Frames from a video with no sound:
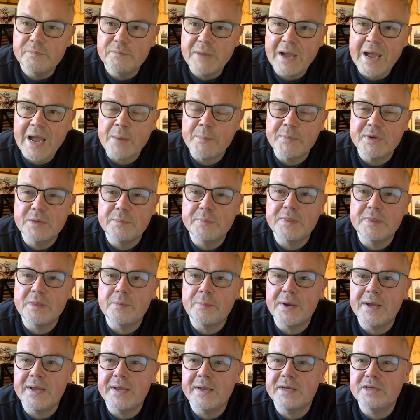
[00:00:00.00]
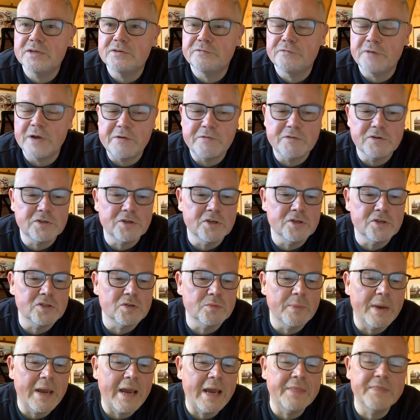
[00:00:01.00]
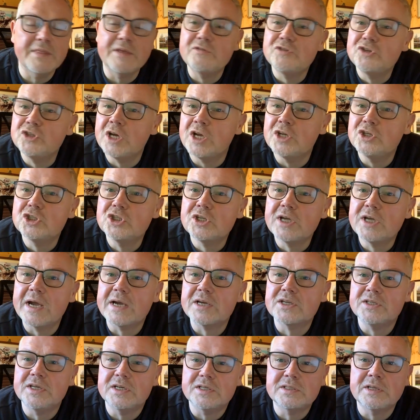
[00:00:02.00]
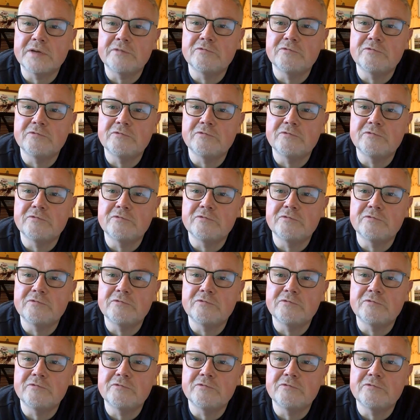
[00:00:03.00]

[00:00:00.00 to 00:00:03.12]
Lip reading: hammered him in the betting into favouritism, and they've changed tactics.